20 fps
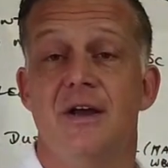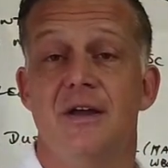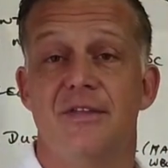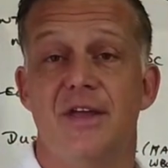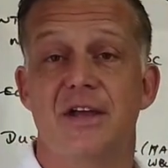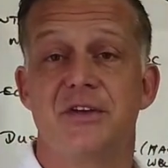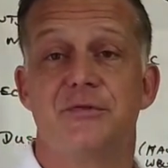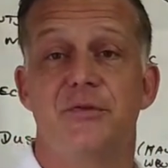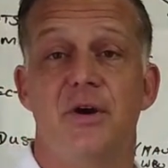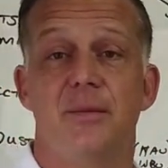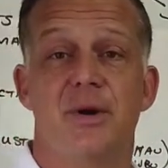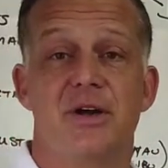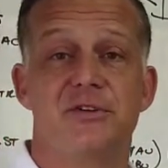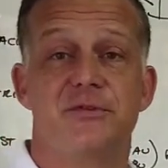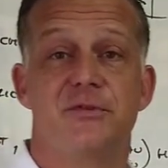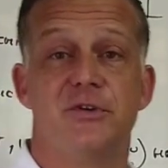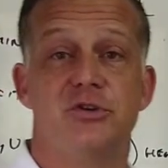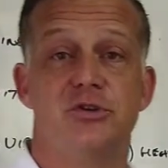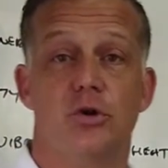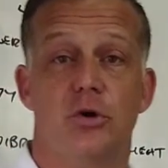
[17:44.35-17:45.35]
thanks very much
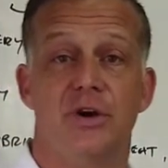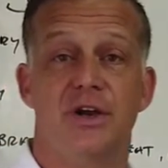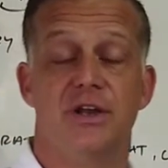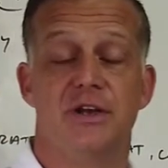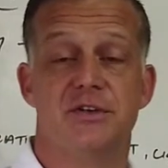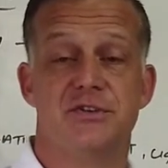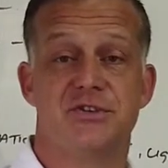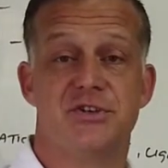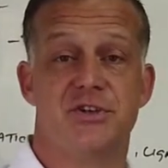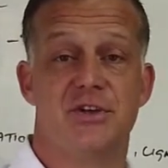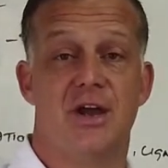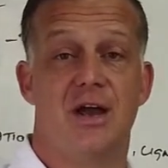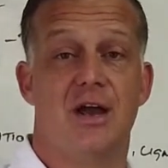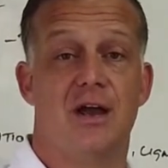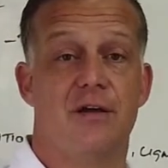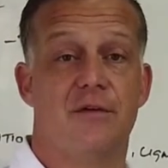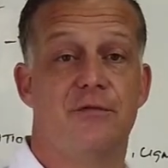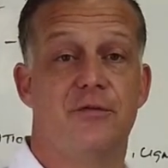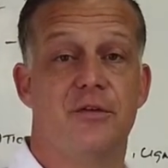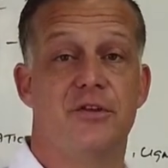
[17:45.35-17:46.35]
for joining us
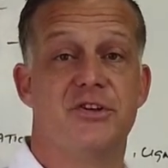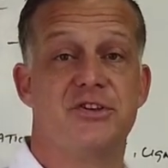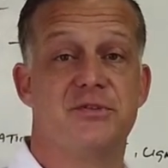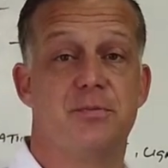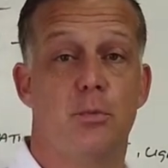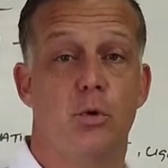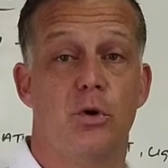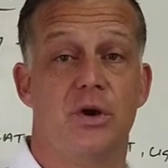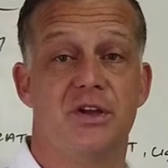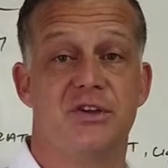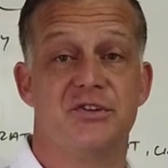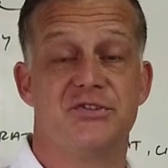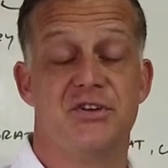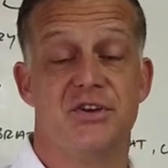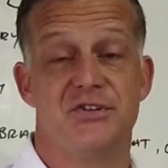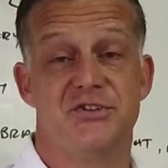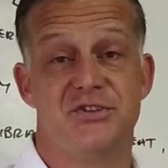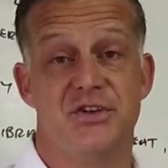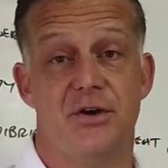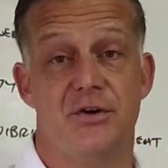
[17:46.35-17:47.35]
for this
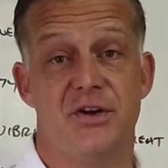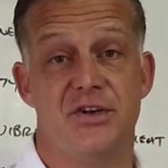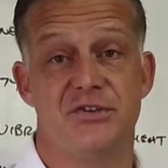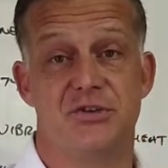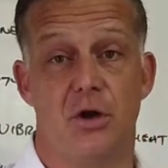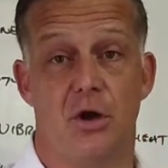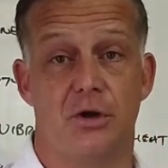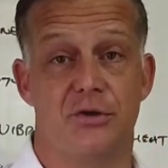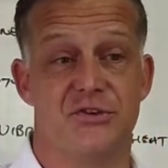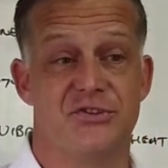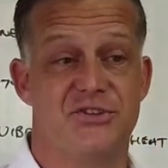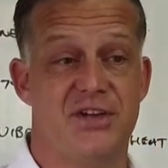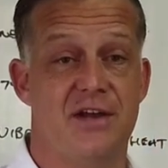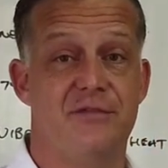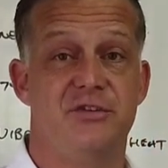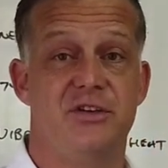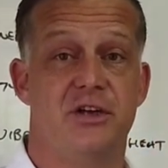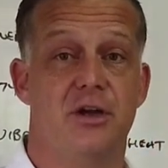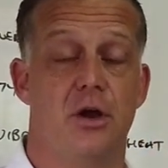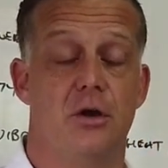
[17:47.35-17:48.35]
morning's series on
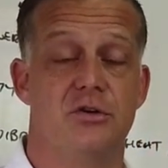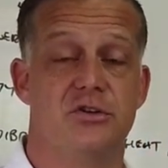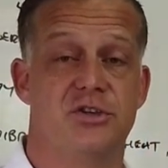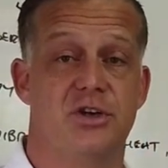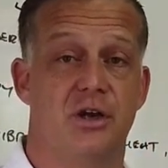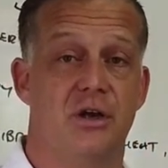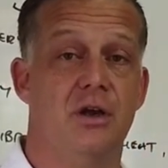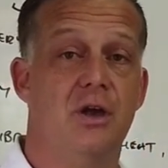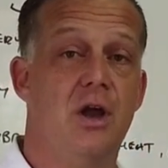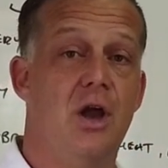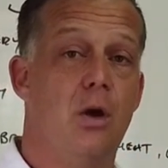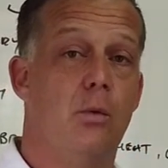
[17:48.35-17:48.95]
safety coaching,